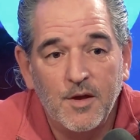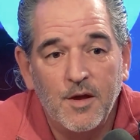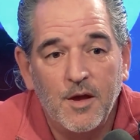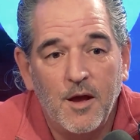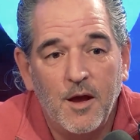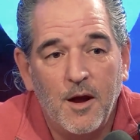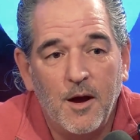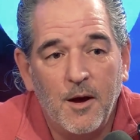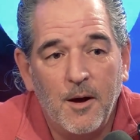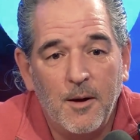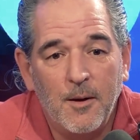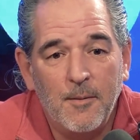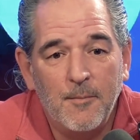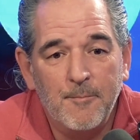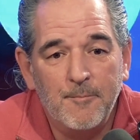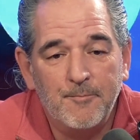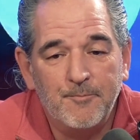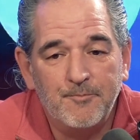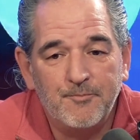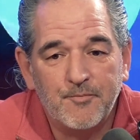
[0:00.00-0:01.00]
Um,
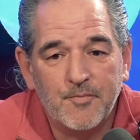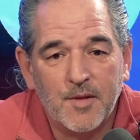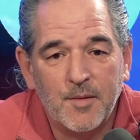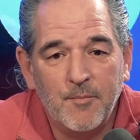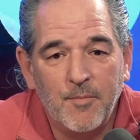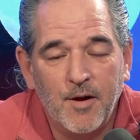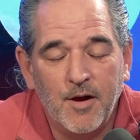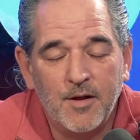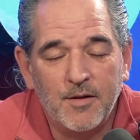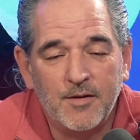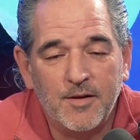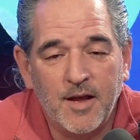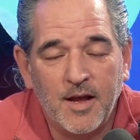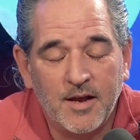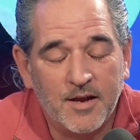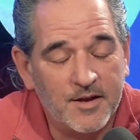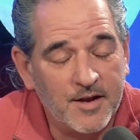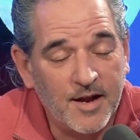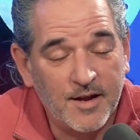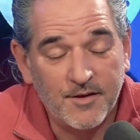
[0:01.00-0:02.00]
but yeah,
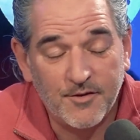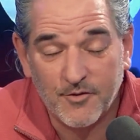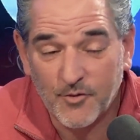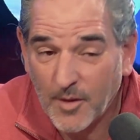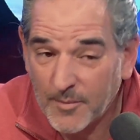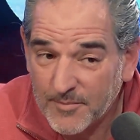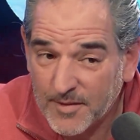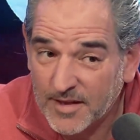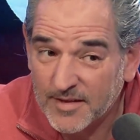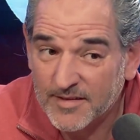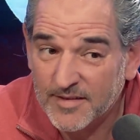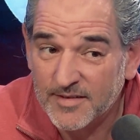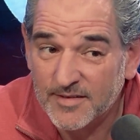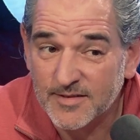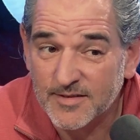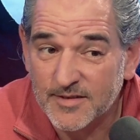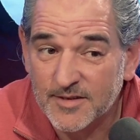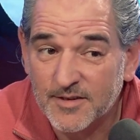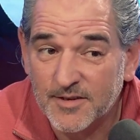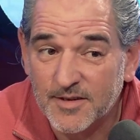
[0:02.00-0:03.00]
Gananda swept that season
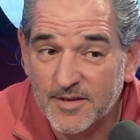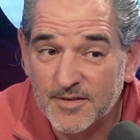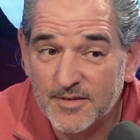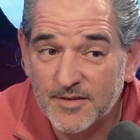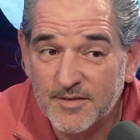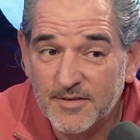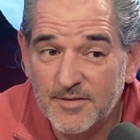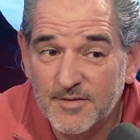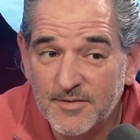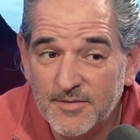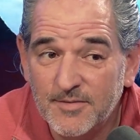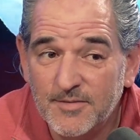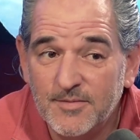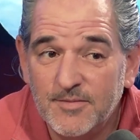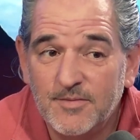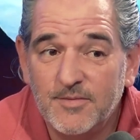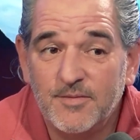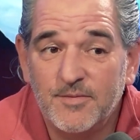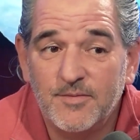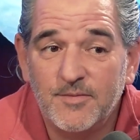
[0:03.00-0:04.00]
series. Yeah, Gananda's good. I
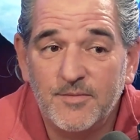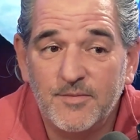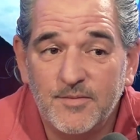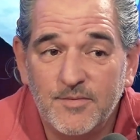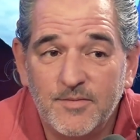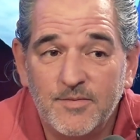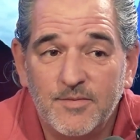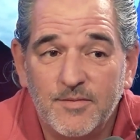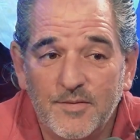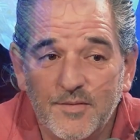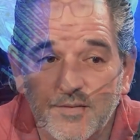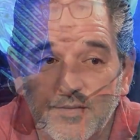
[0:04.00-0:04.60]
mean, they're 16 and four in the